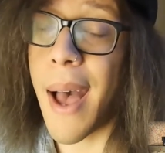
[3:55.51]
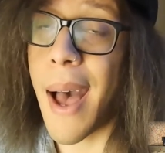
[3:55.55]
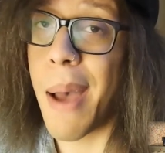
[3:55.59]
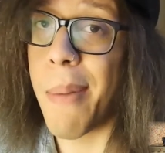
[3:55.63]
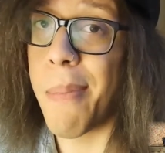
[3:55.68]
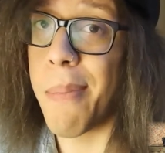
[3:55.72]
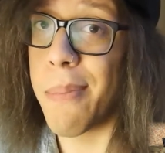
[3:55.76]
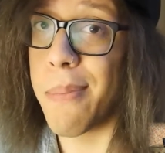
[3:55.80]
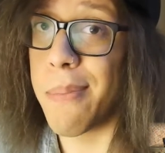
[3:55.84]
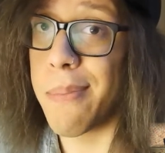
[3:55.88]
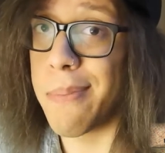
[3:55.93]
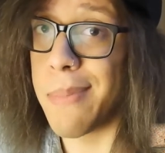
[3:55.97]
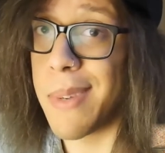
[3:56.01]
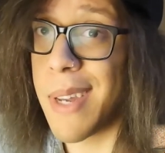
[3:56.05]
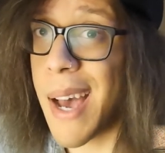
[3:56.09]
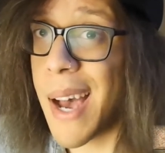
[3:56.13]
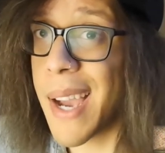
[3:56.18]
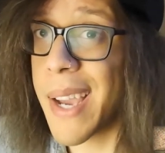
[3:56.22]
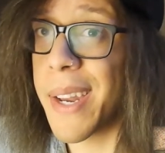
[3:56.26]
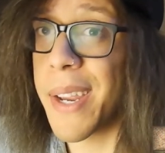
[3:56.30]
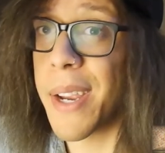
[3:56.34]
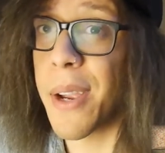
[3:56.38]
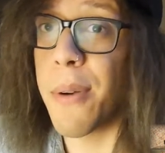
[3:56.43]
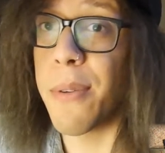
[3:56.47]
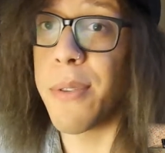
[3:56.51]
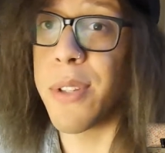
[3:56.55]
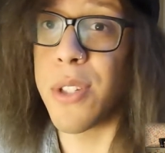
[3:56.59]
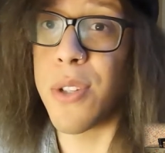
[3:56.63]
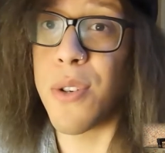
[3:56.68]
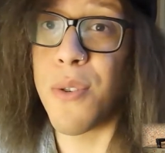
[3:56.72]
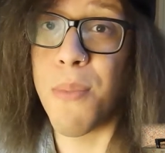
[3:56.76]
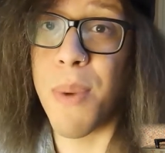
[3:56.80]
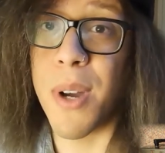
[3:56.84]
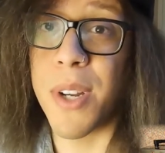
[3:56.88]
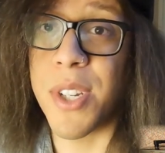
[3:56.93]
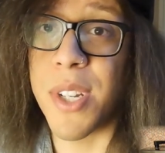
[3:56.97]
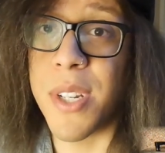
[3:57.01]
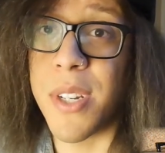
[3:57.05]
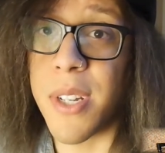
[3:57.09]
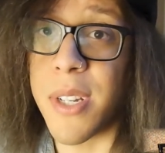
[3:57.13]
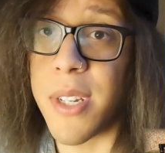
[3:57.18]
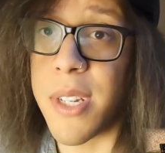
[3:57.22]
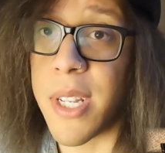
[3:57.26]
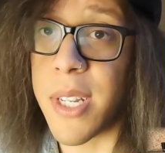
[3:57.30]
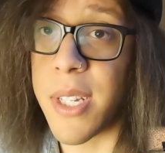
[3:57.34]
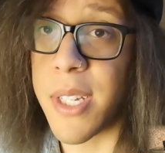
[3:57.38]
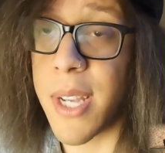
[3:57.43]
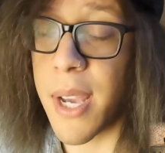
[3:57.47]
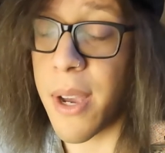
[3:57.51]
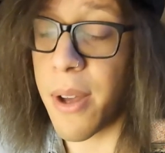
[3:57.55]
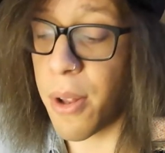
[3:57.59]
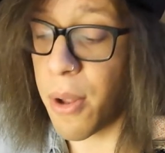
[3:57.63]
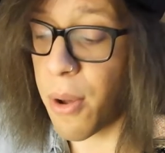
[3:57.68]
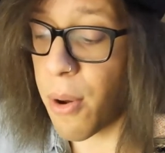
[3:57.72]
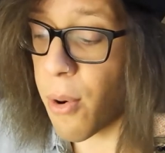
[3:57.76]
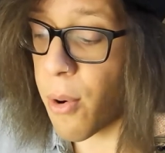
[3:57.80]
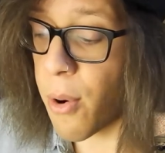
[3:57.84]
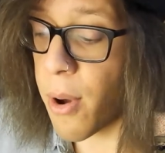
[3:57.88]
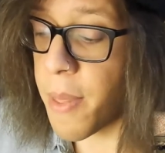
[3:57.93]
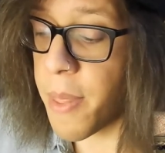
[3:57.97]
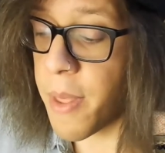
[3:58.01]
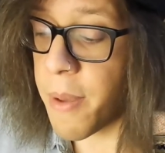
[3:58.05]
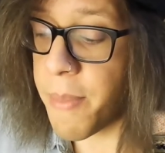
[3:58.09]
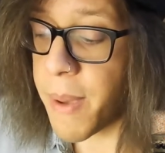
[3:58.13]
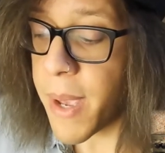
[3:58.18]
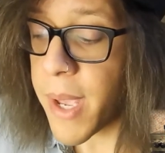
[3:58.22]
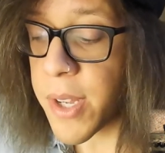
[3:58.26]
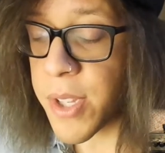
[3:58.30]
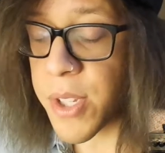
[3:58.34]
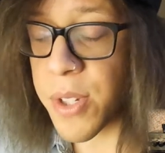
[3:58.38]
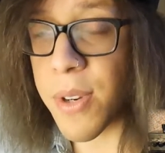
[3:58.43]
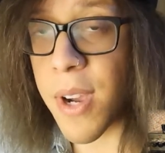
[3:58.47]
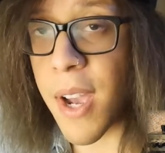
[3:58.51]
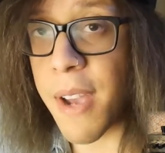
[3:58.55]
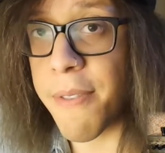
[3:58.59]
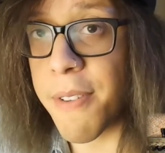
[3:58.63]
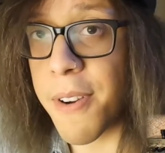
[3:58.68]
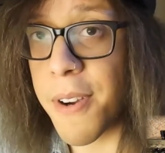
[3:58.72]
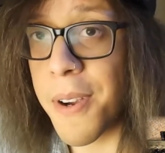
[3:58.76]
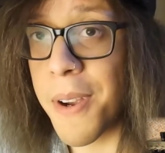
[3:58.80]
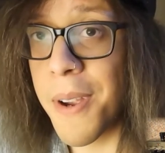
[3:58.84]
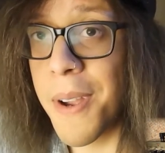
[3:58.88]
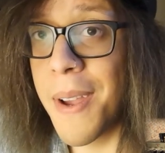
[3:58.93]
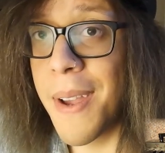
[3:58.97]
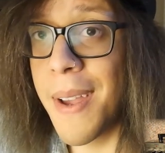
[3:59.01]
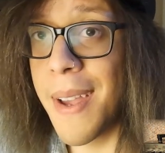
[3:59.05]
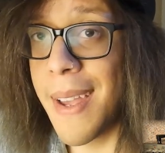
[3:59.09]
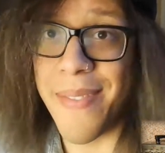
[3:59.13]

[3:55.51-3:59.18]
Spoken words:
I'm not going to go too much into detail on the bass driver.